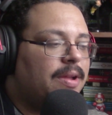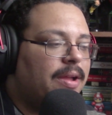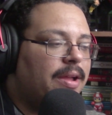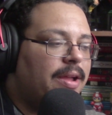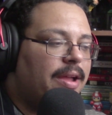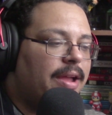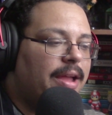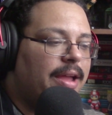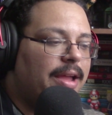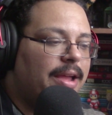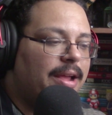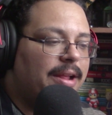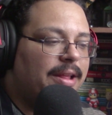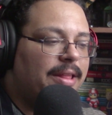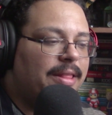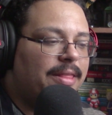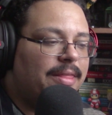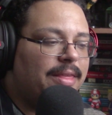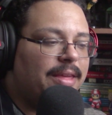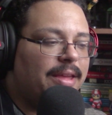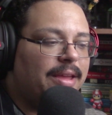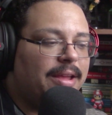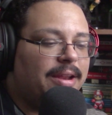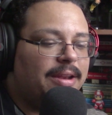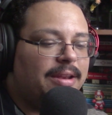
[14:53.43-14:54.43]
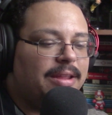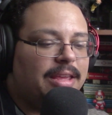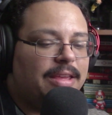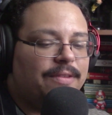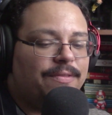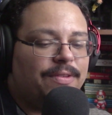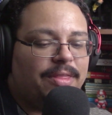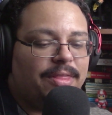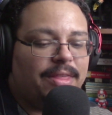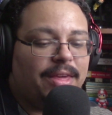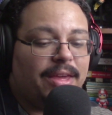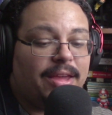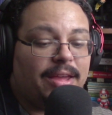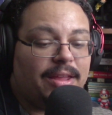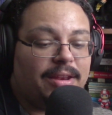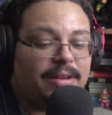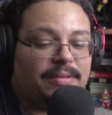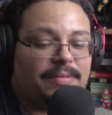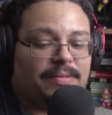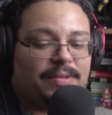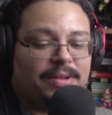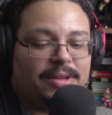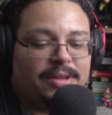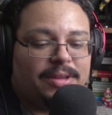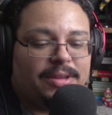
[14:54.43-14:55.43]
and then even then
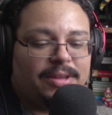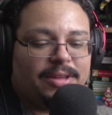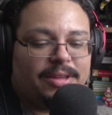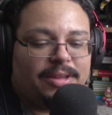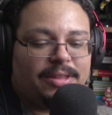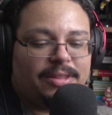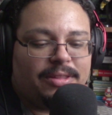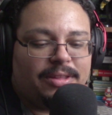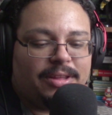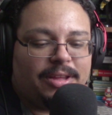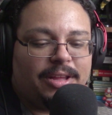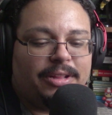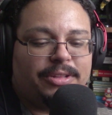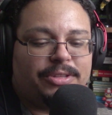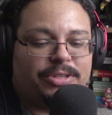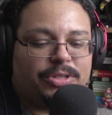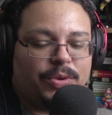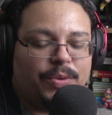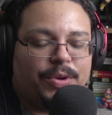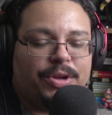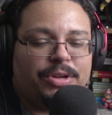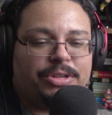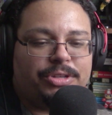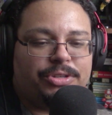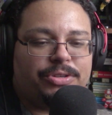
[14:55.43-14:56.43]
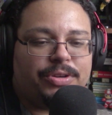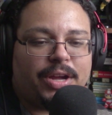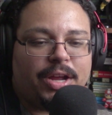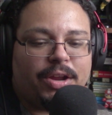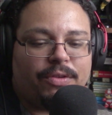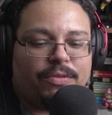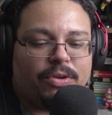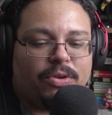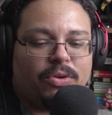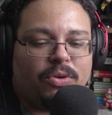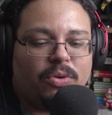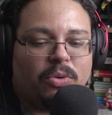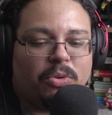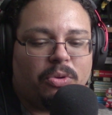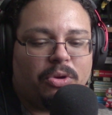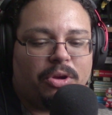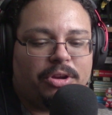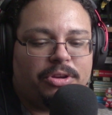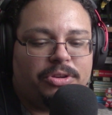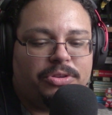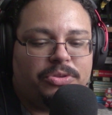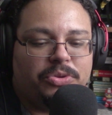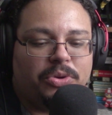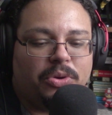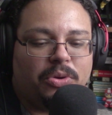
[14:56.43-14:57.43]
it's going to try and
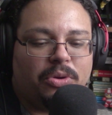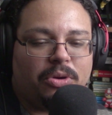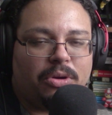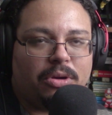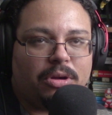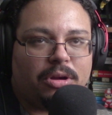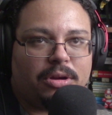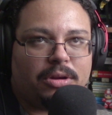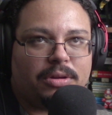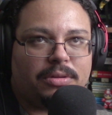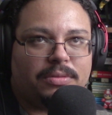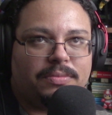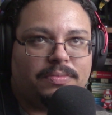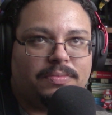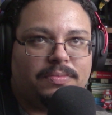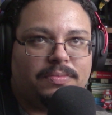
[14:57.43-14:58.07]
record your